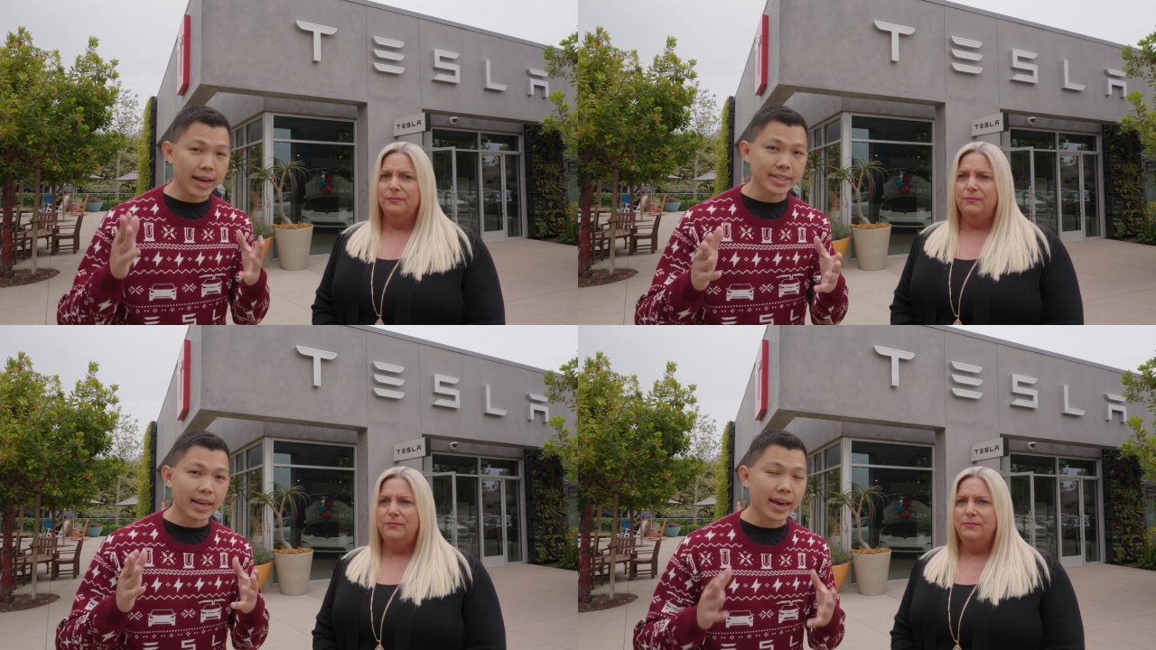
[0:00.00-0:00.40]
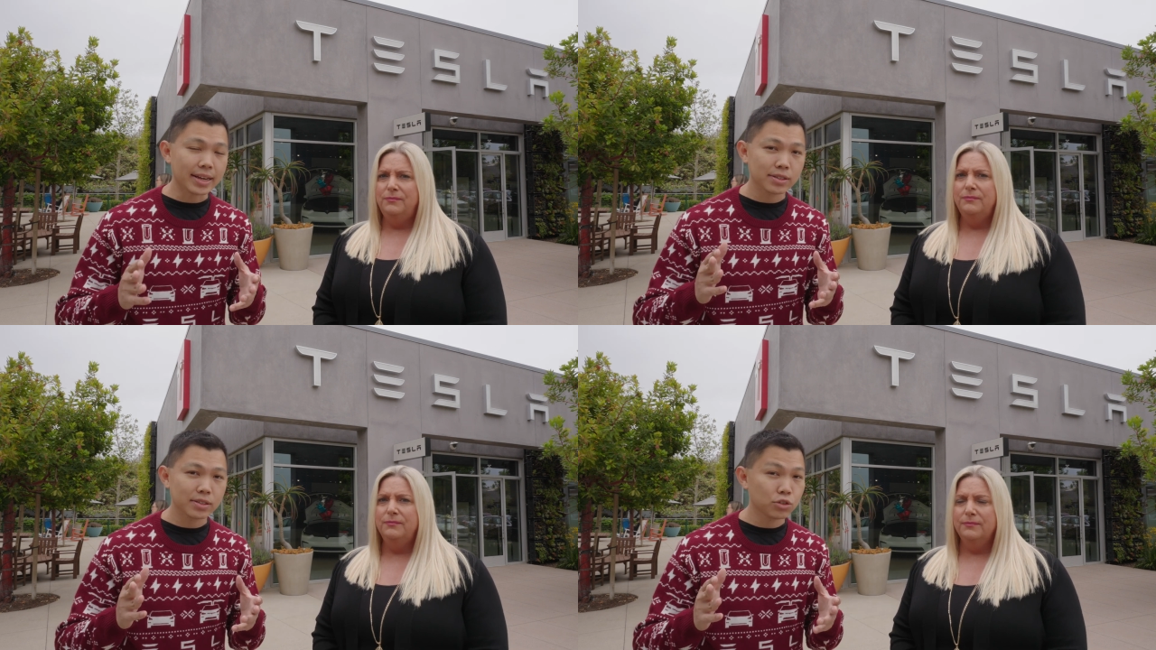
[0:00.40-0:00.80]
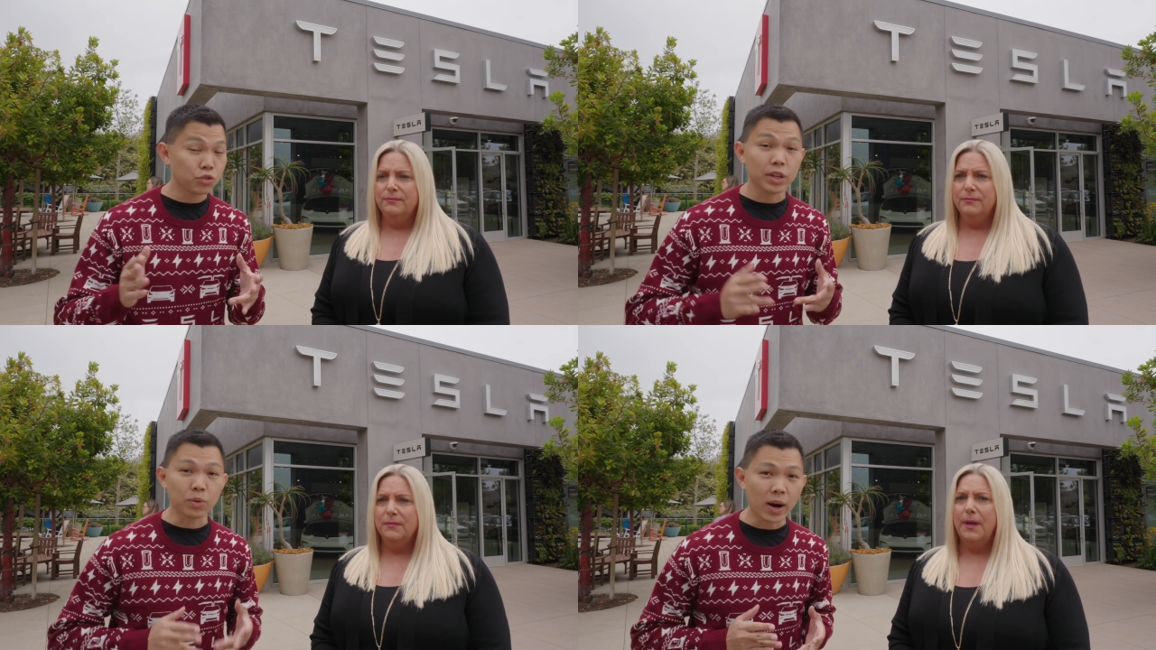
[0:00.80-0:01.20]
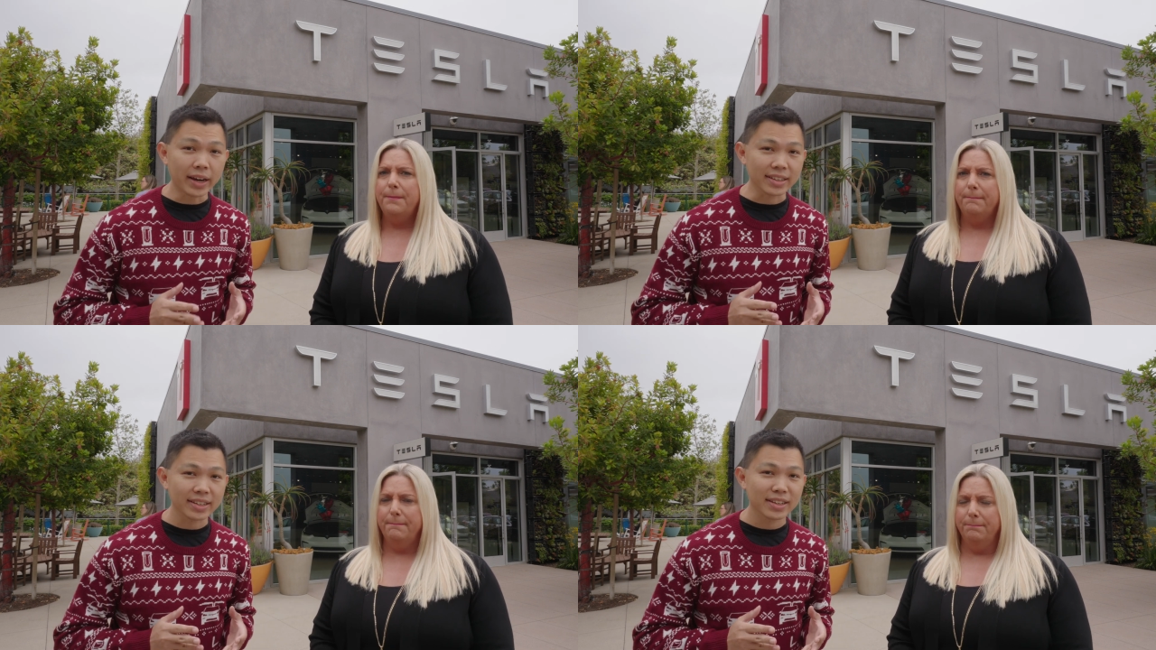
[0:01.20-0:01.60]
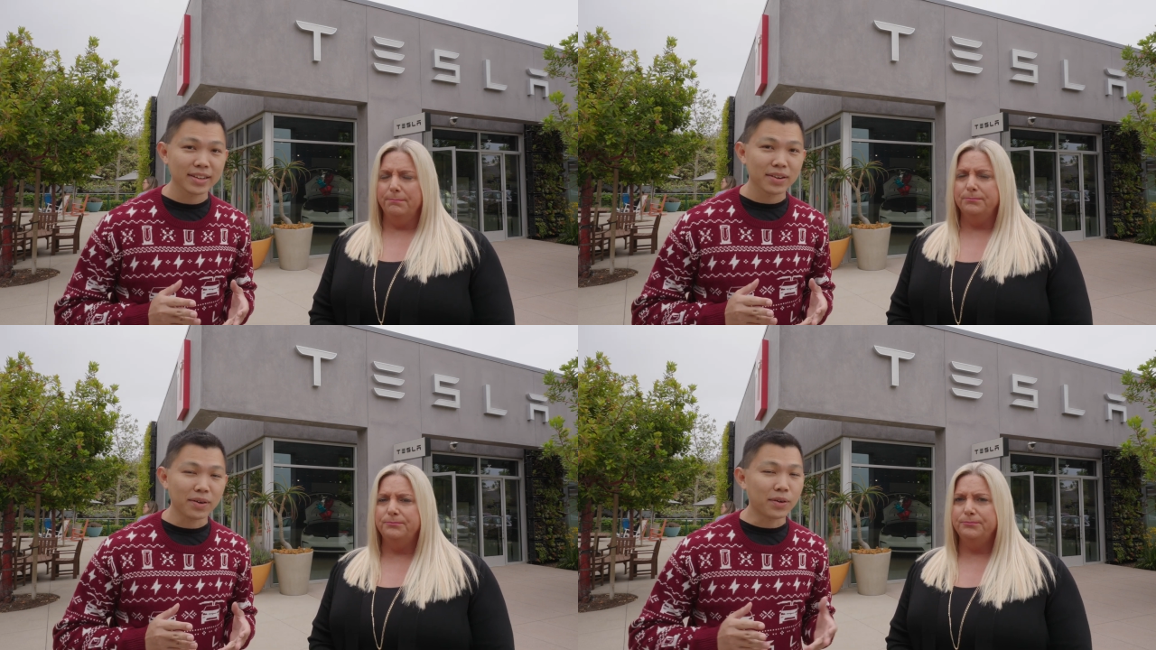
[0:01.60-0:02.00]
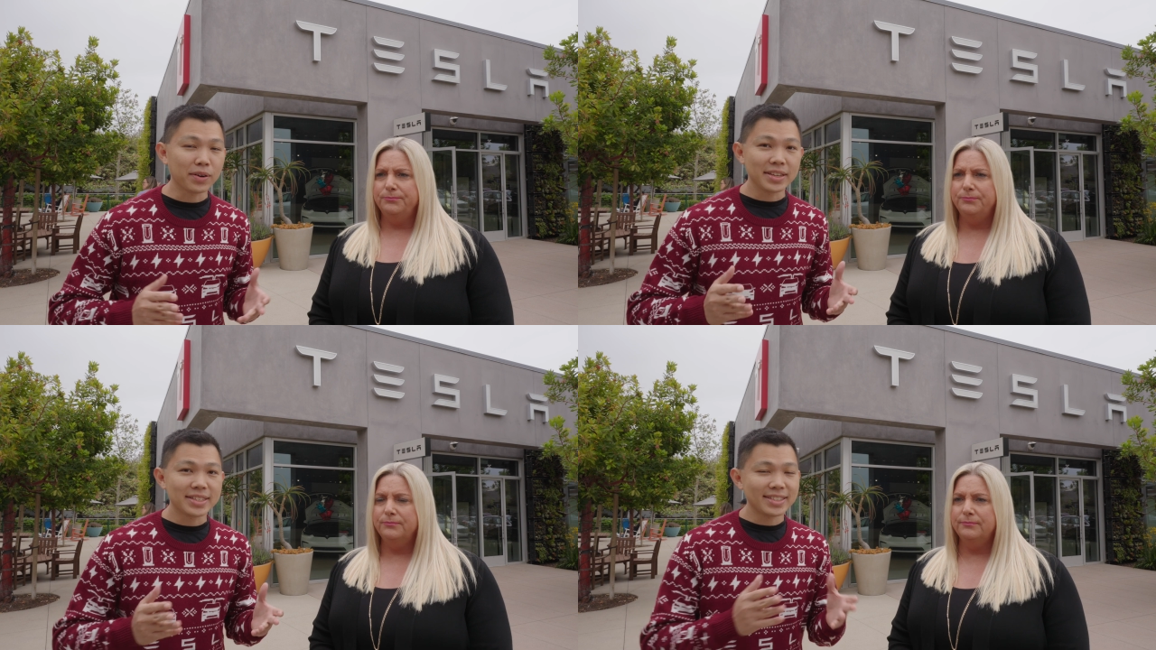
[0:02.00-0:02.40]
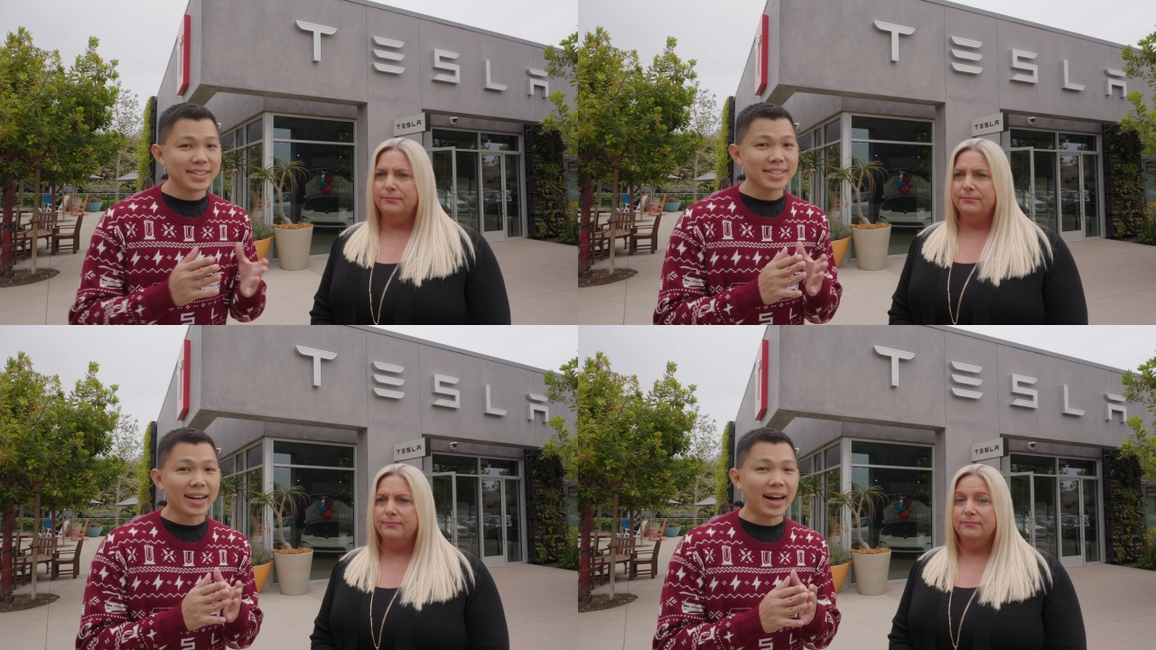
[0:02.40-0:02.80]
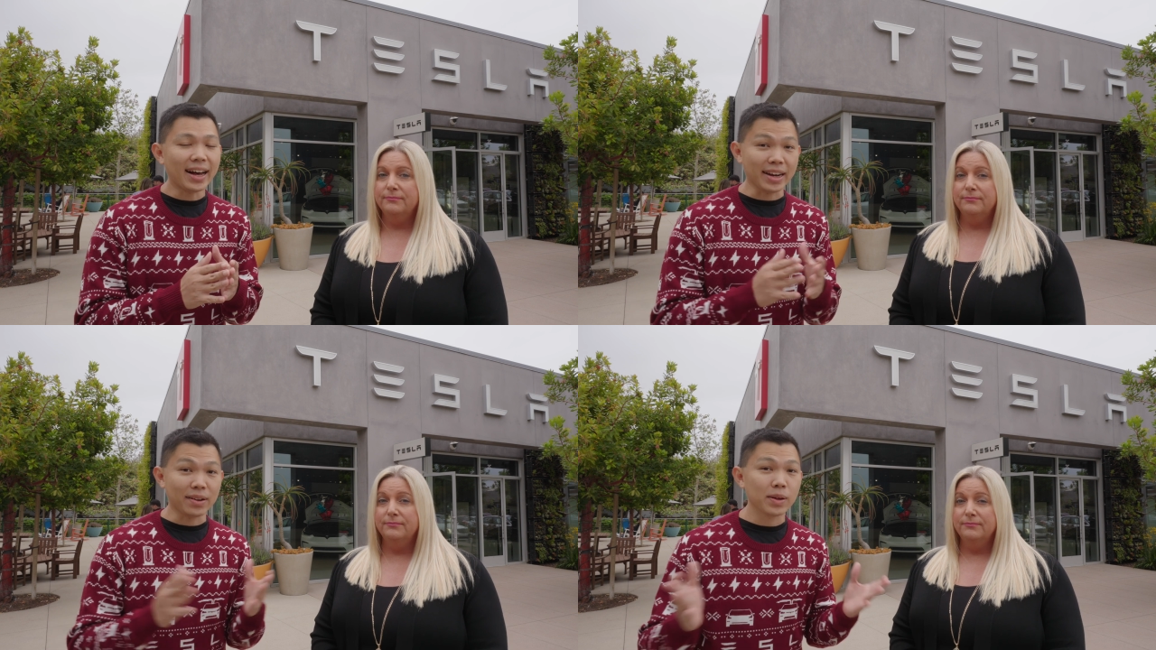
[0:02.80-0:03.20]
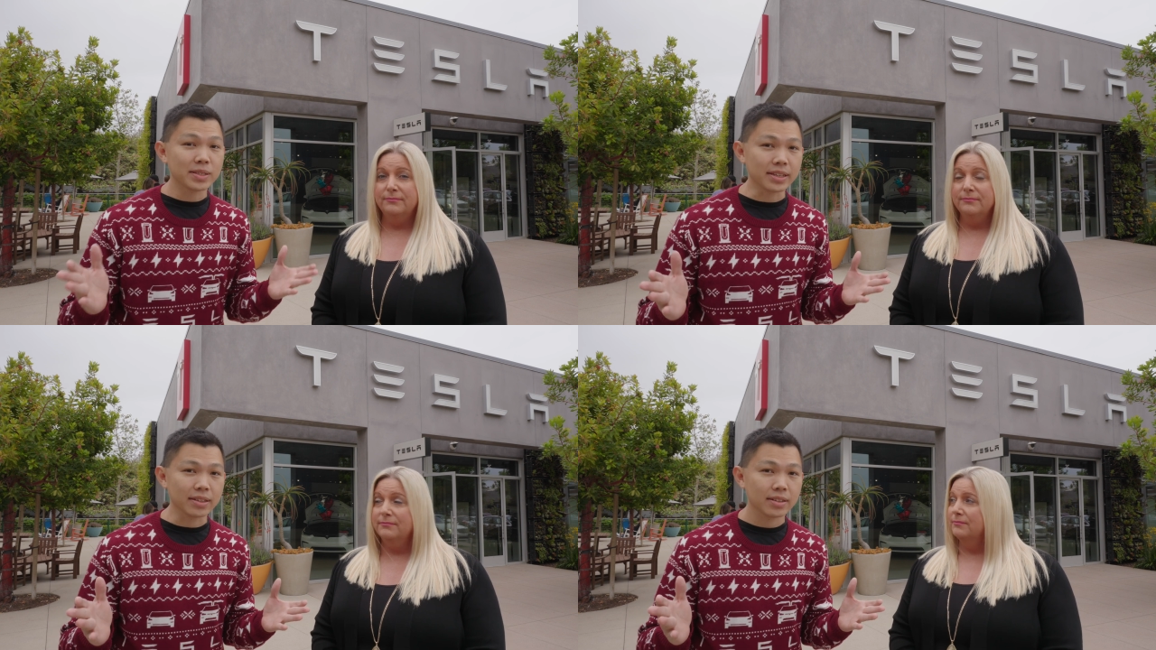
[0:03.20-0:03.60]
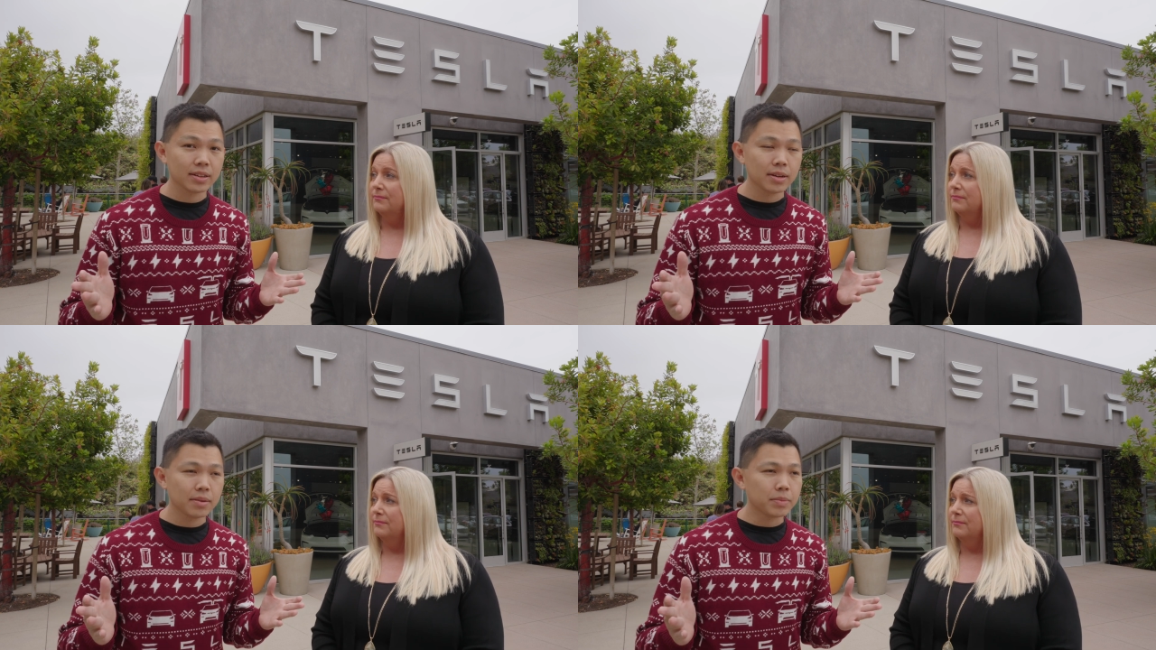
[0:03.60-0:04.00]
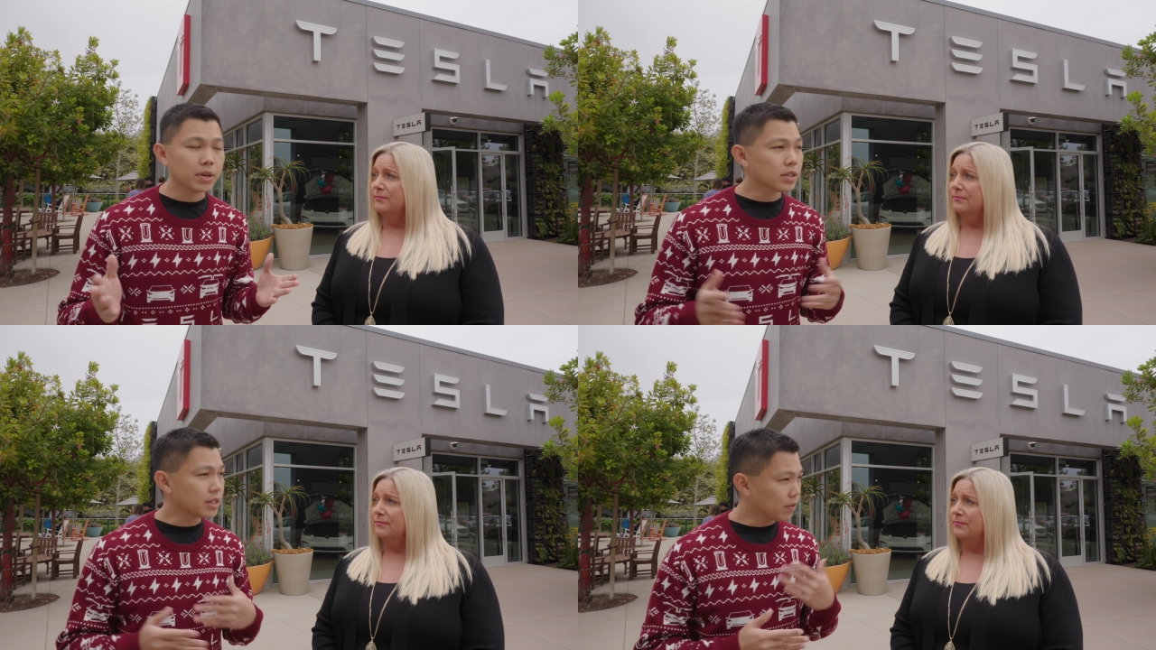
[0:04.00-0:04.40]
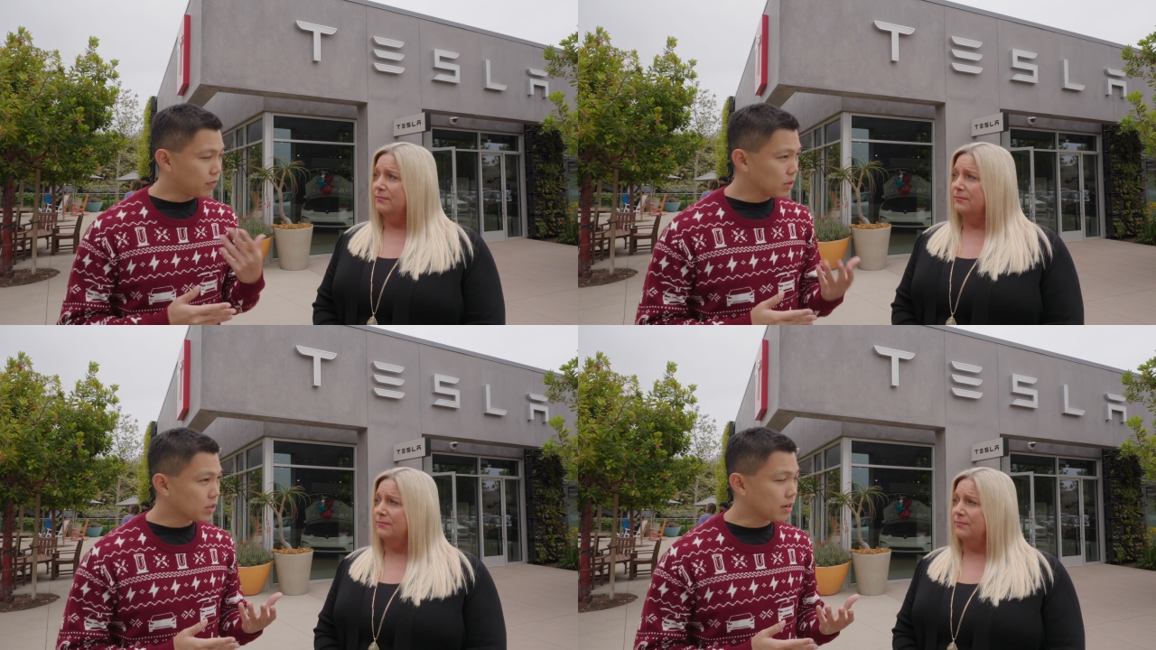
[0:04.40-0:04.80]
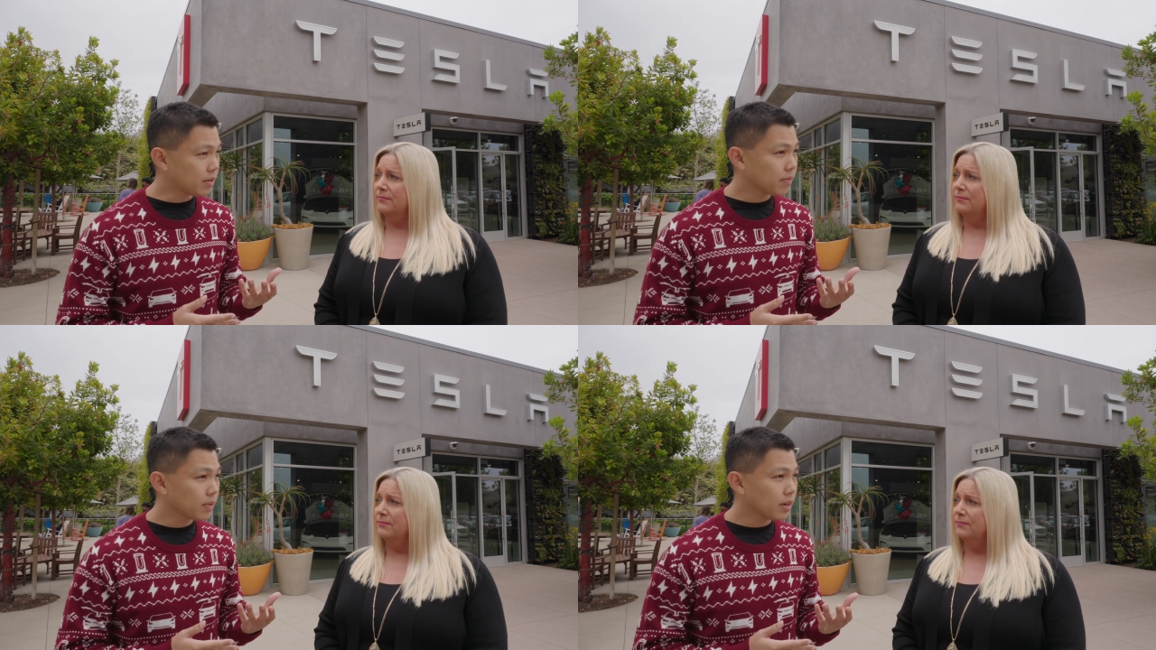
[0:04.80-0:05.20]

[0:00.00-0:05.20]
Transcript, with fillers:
Speaker 1: S, X, 3, and Y? Or is it just car agnostic? Because in the future,